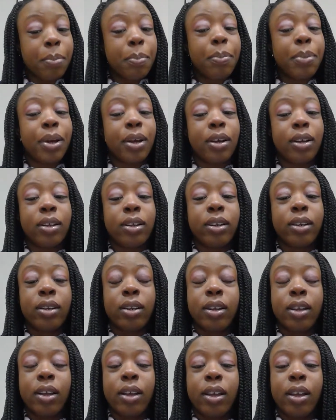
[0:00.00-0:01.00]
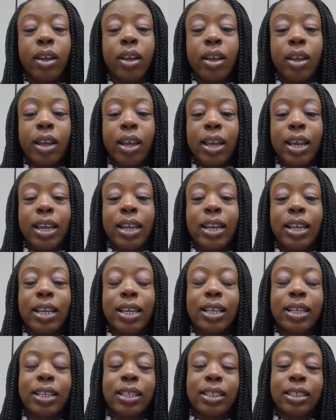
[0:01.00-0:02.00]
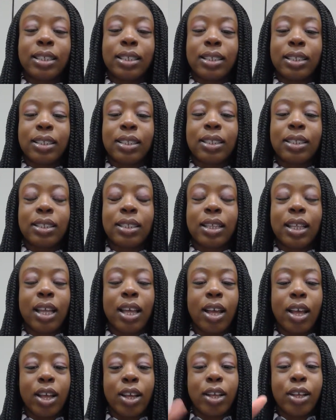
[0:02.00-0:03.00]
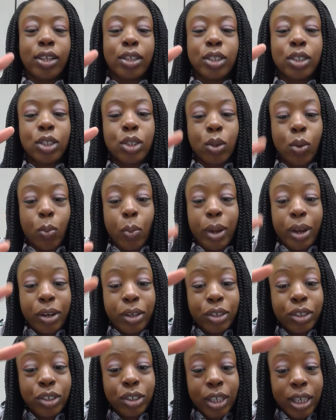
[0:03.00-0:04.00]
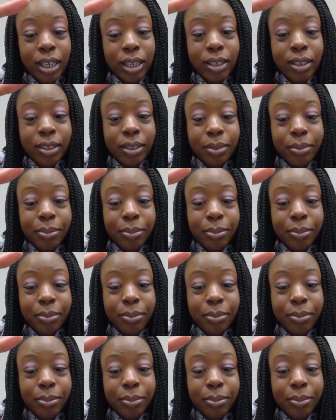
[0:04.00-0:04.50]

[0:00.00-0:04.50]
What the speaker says: but it is a square sheet